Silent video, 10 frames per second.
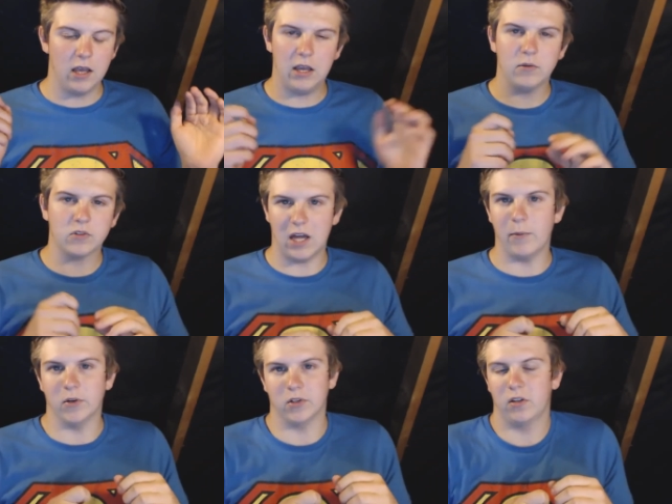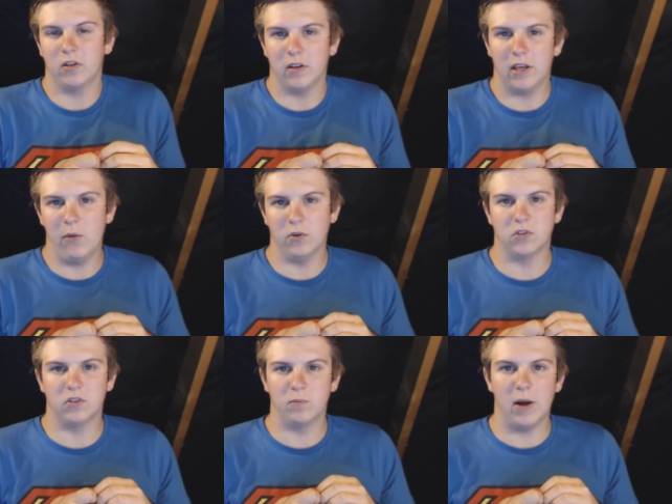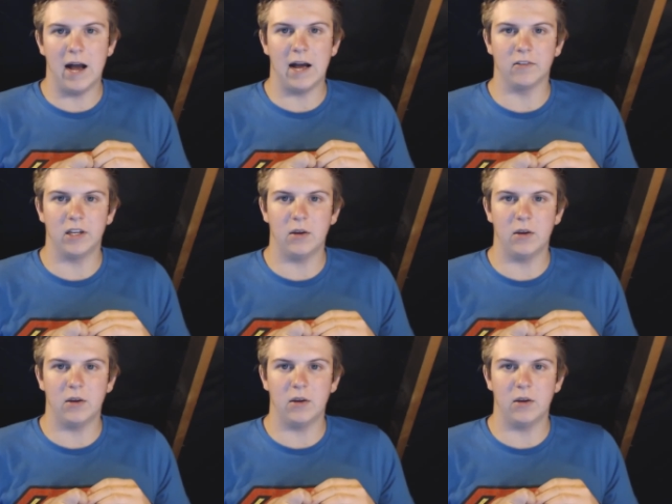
It was damaged. It was bad.